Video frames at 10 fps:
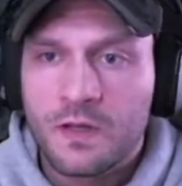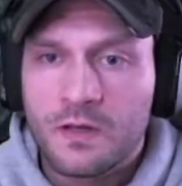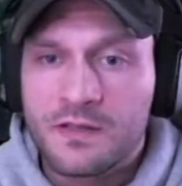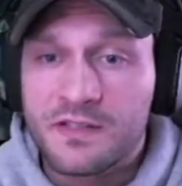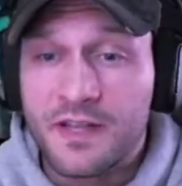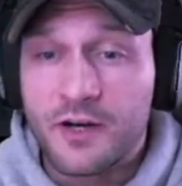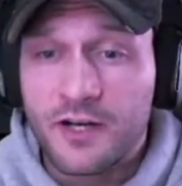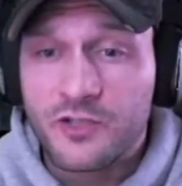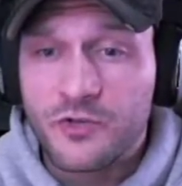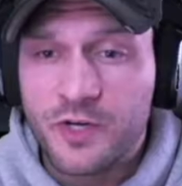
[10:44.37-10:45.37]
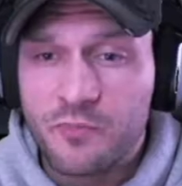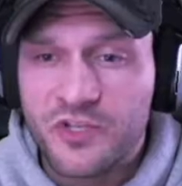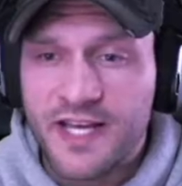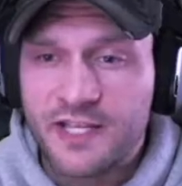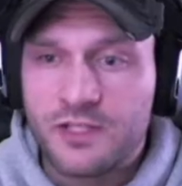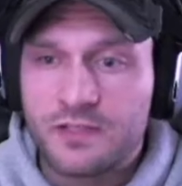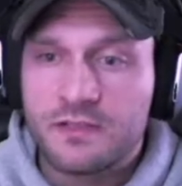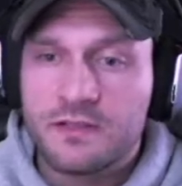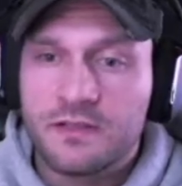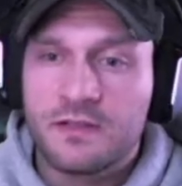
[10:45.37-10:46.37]
See there, I trigger protection,
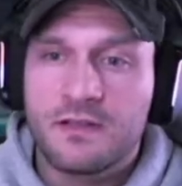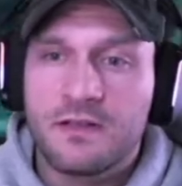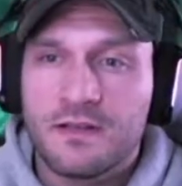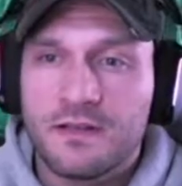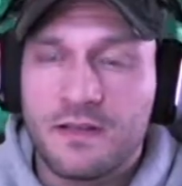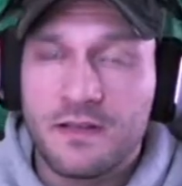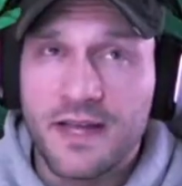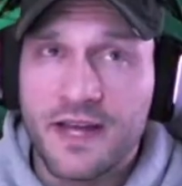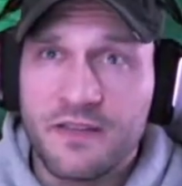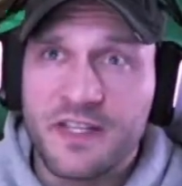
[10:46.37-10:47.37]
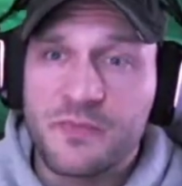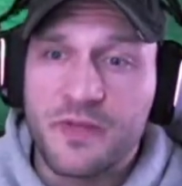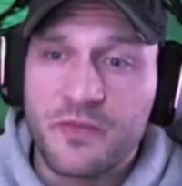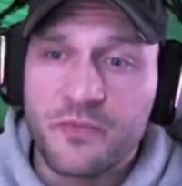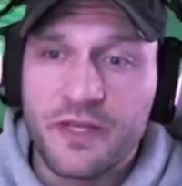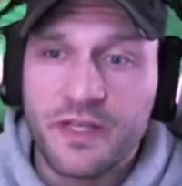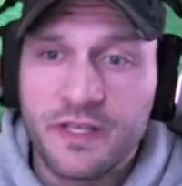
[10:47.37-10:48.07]
and now the SP3